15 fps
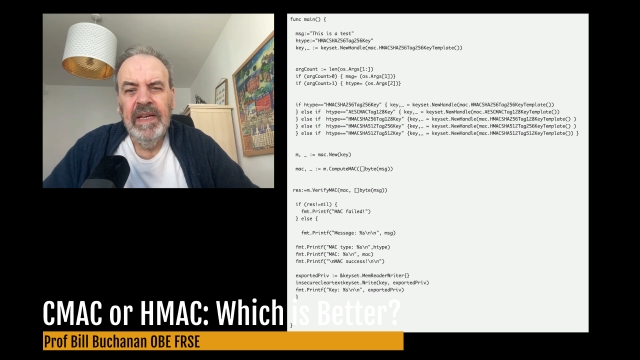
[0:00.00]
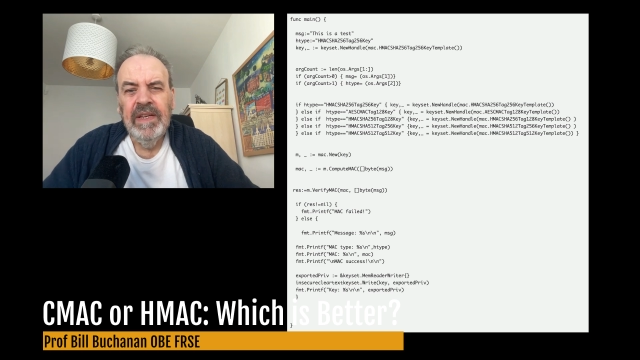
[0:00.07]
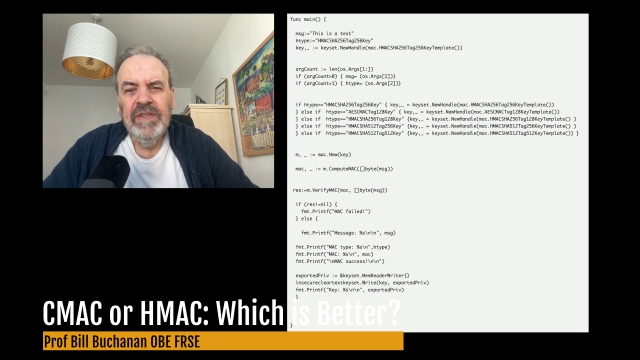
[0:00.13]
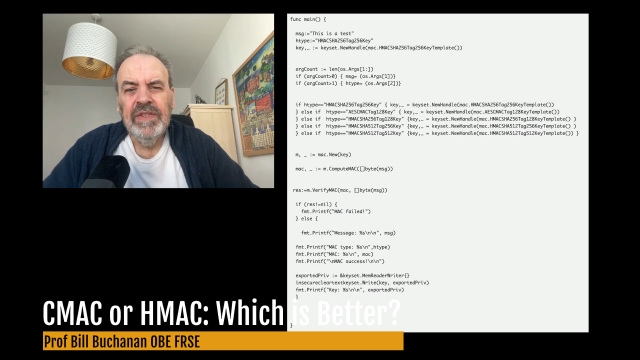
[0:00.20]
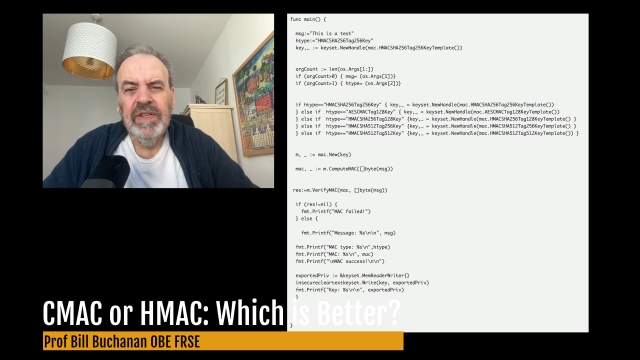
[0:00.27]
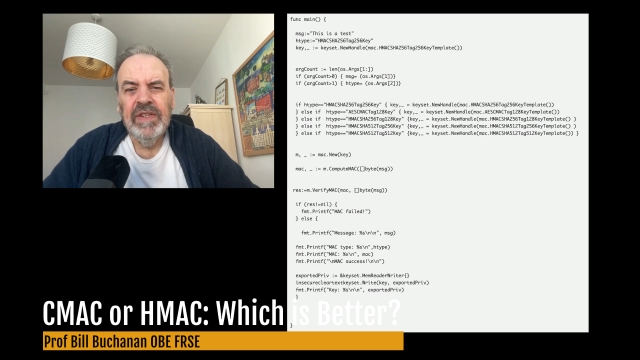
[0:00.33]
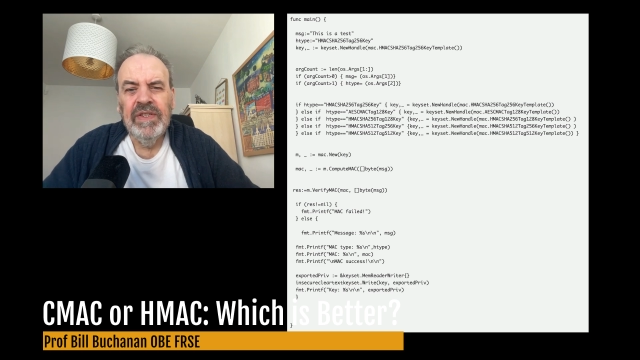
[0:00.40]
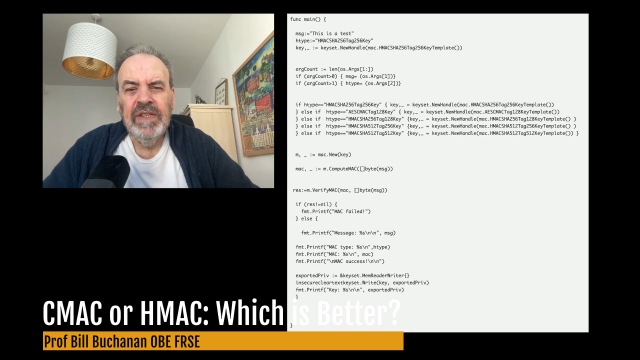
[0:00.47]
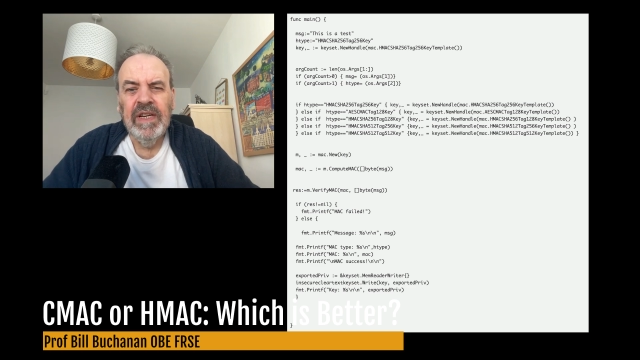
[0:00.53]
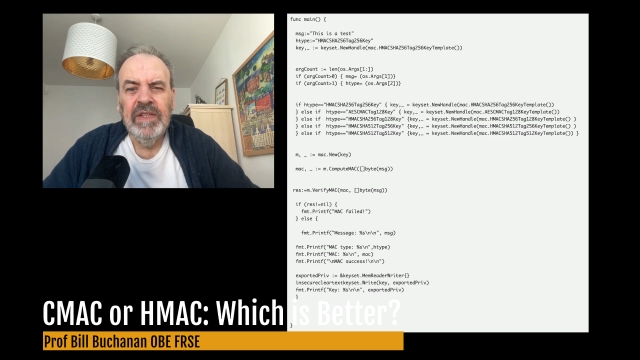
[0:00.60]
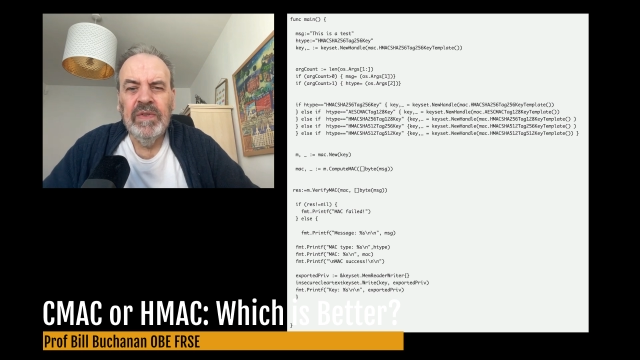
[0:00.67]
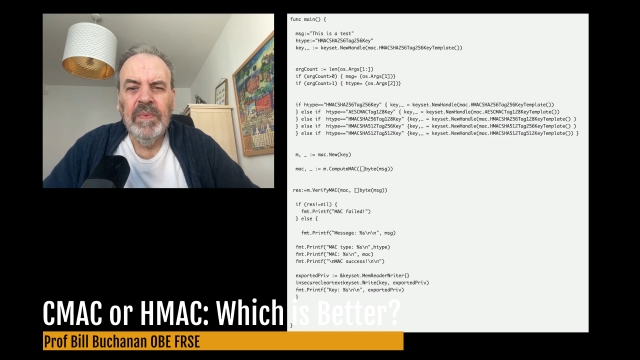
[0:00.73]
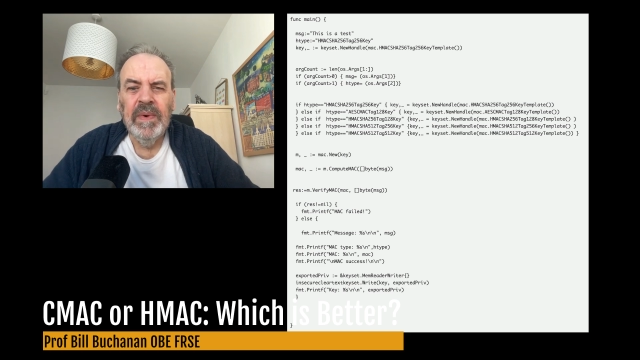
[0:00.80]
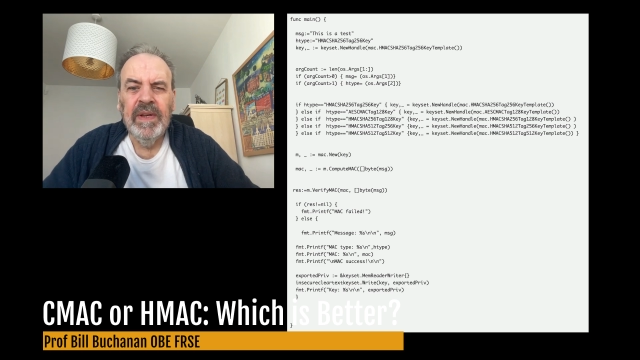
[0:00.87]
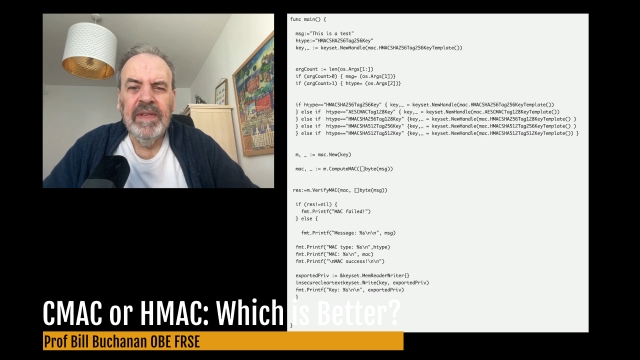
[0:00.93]
such
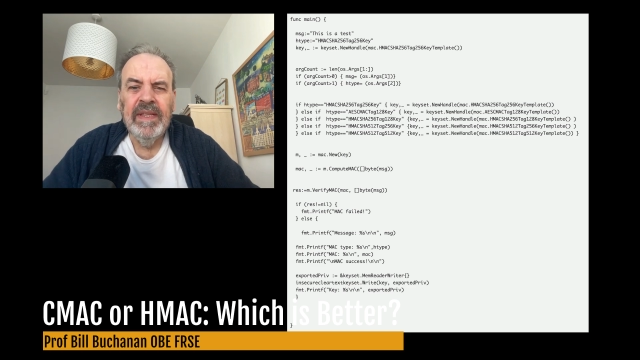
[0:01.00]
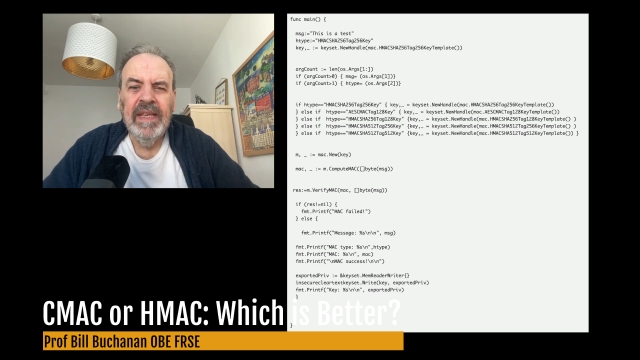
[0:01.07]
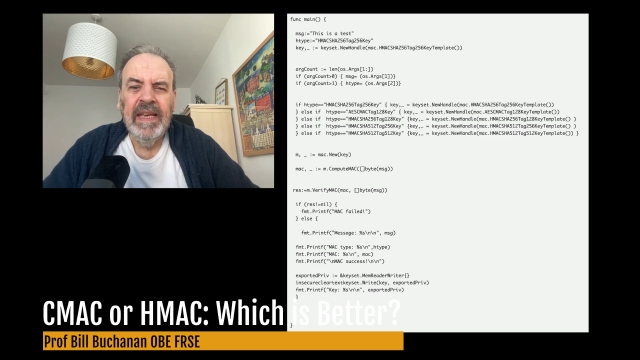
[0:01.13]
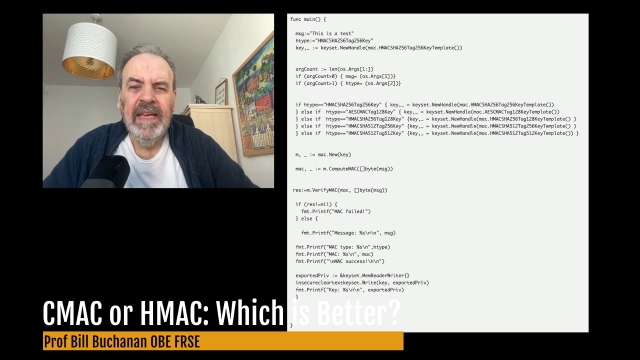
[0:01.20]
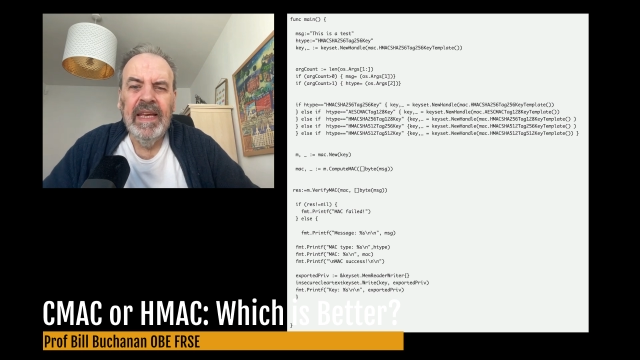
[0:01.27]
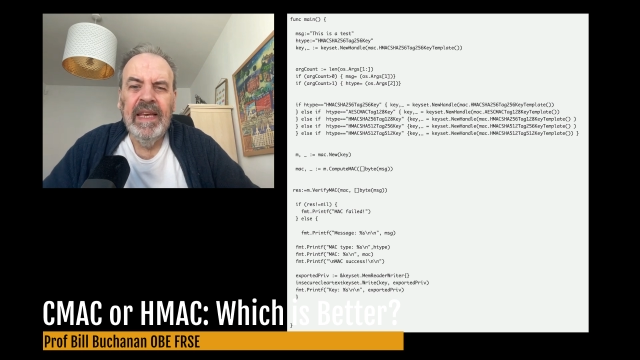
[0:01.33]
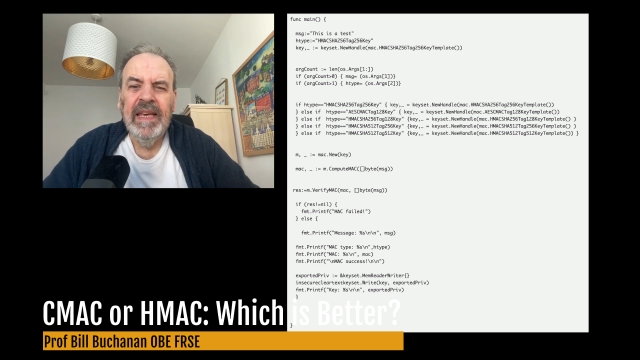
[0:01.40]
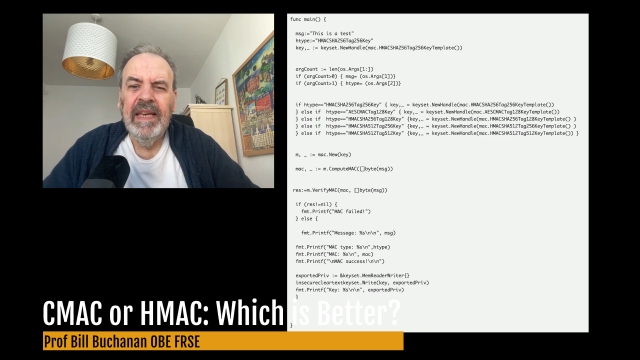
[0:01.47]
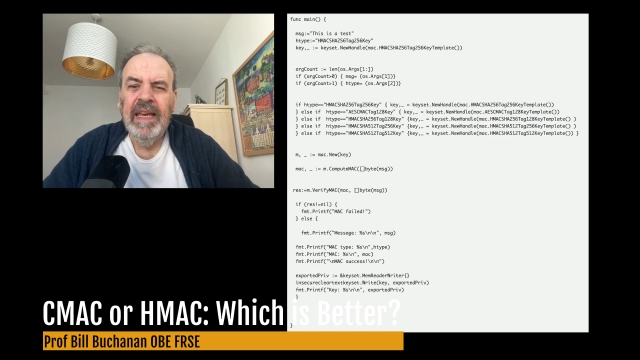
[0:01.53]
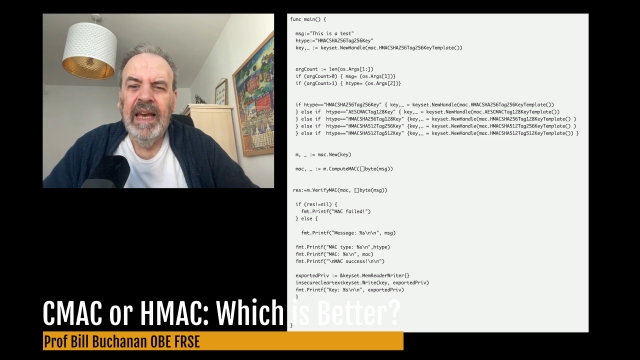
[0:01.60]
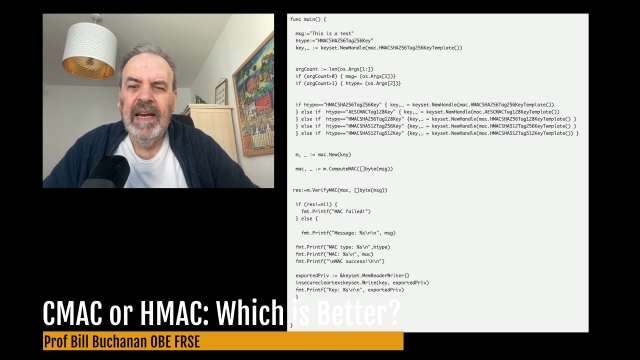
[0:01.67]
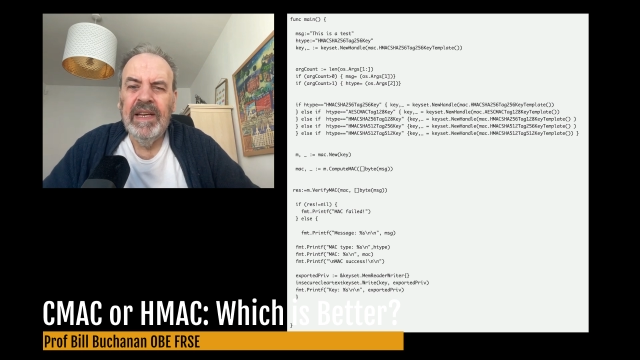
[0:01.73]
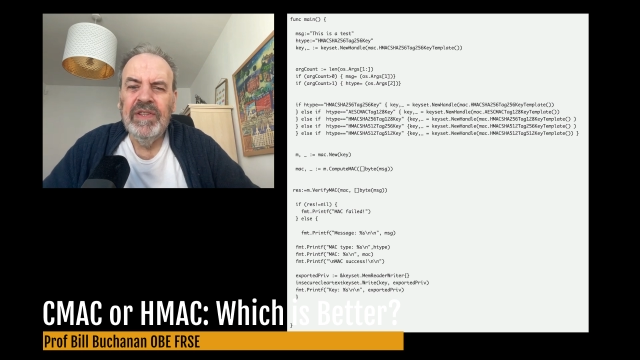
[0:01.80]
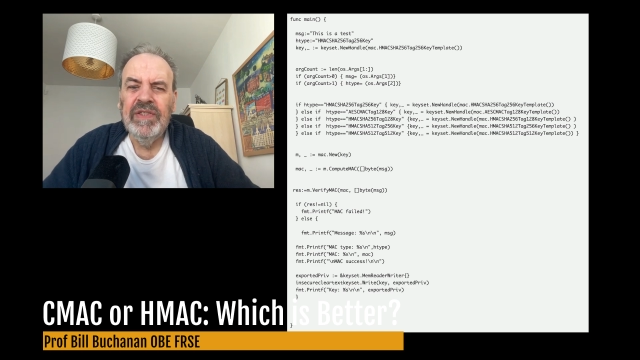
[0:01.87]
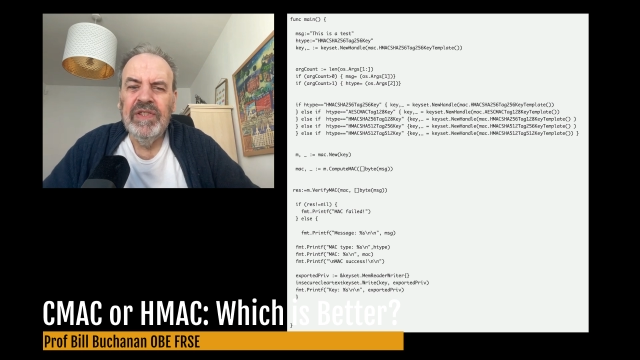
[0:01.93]
as with
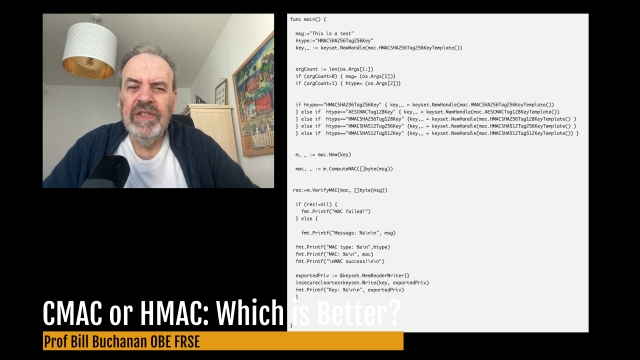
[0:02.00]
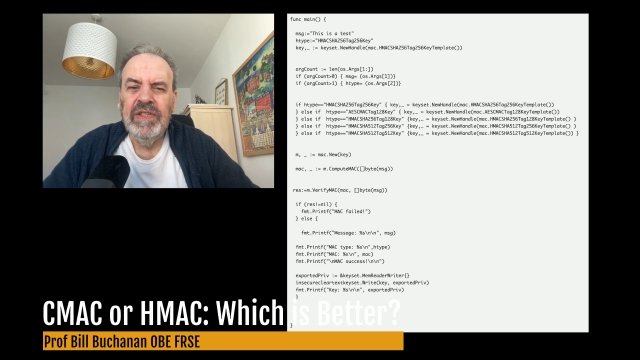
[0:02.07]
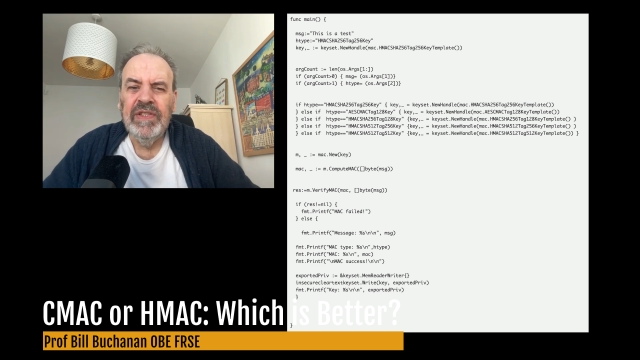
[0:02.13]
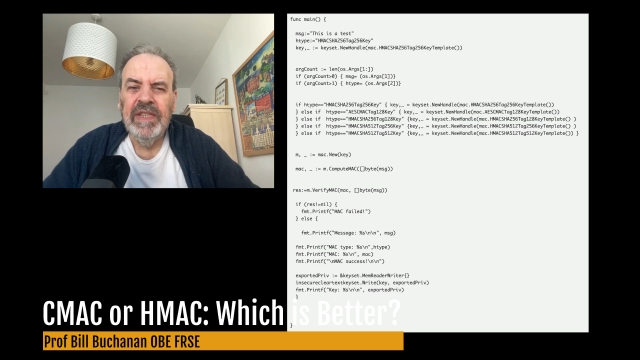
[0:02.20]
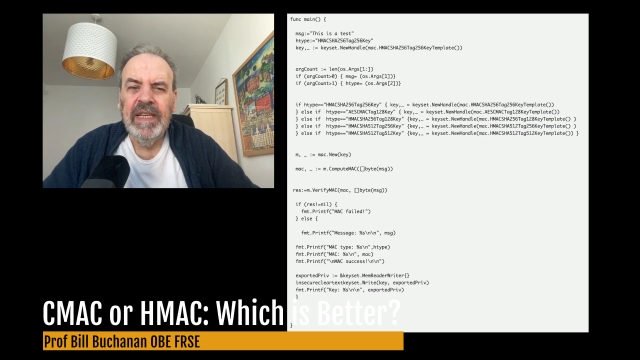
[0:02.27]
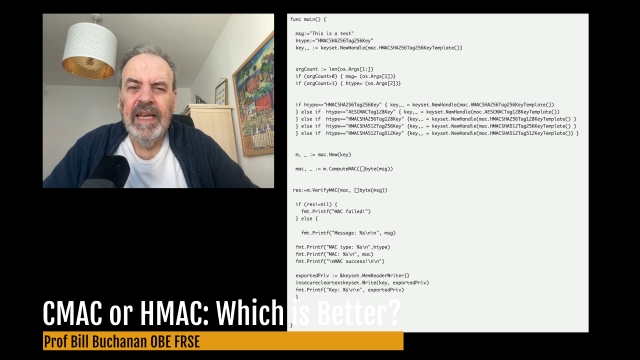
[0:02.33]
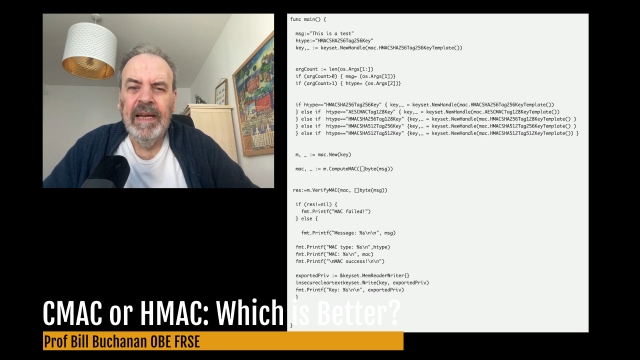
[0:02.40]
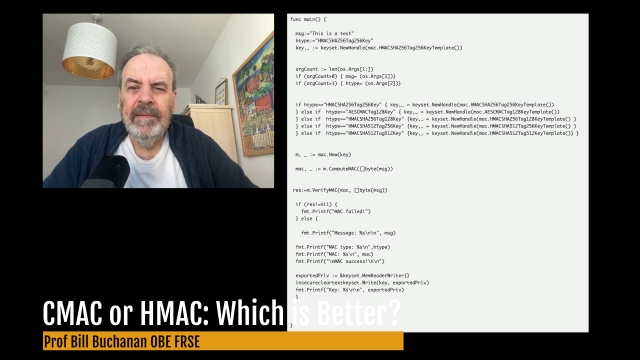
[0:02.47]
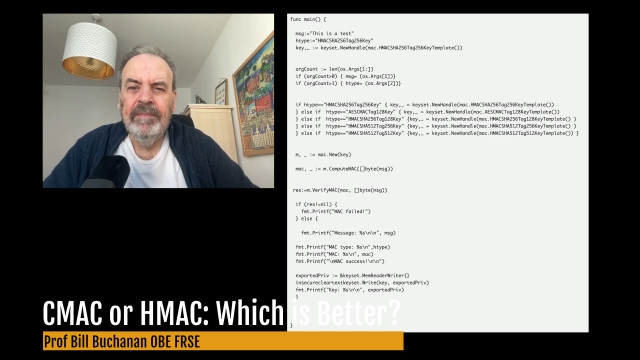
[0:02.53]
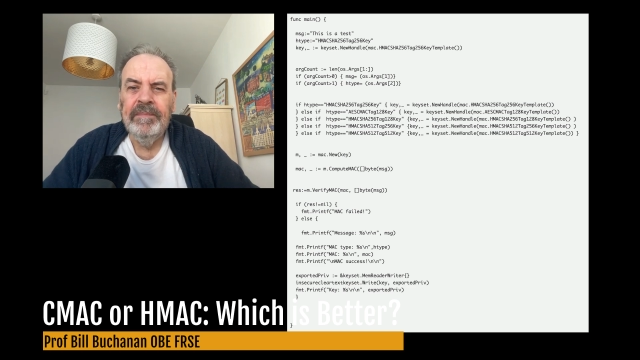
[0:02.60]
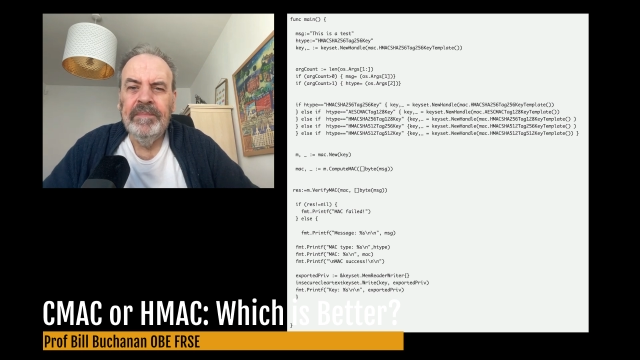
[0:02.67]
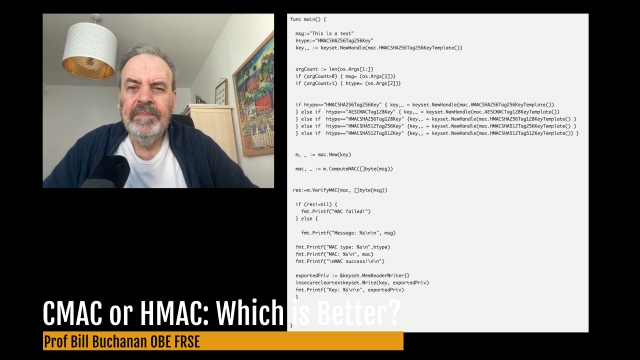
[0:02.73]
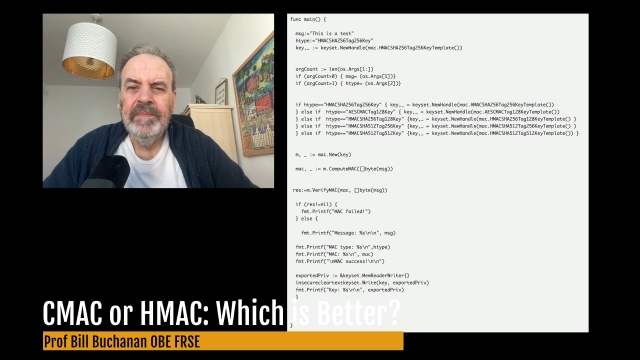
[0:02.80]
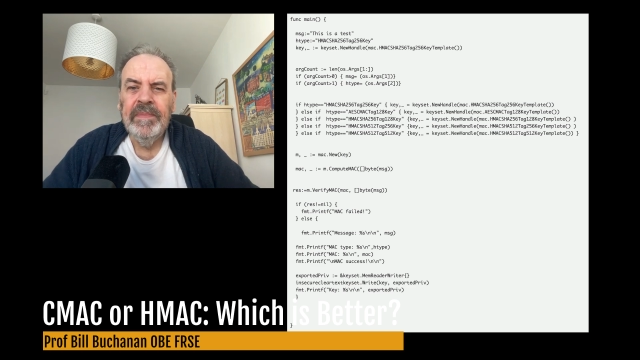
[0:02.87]
AES GCM.